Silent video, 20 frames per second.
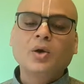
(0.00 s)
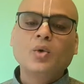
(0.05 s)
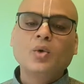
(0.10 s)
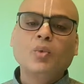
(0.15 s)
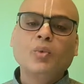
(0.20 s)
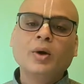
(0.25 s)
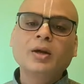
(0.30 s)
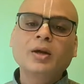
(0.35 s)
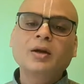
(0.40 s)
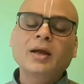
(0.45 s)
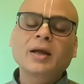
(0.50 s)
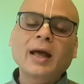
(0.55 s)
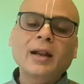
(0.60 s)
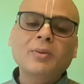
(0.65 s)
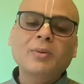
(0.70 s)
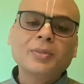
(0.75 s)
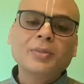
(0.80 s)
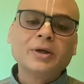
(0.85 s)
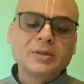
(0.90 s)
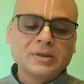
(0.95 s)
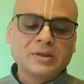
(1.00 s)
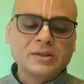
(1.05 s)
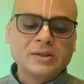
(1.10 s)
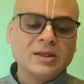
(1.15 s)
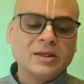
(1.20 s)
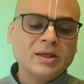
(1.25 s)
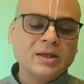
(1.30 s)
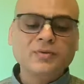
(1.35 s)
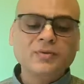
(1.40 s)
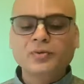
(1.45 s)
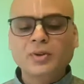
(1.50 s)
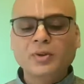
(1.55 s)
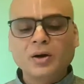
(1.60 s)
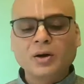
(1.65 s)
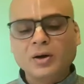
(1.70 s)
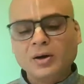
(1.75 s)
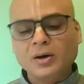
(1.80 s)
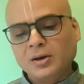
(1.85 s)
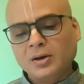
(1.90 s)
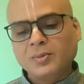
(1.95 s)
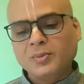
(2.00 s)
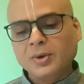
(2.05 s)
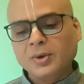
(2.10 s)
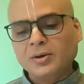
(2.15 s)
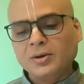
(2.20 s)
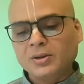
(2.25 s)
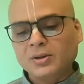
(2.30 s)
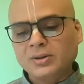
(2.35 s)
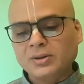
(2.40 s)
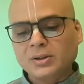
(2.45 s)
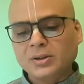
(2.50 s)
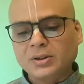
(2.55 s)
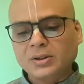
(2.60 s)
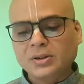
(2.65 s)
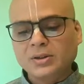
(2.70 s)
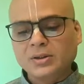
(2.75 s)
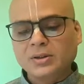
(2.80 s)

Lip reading: one can perceive the ultimate result.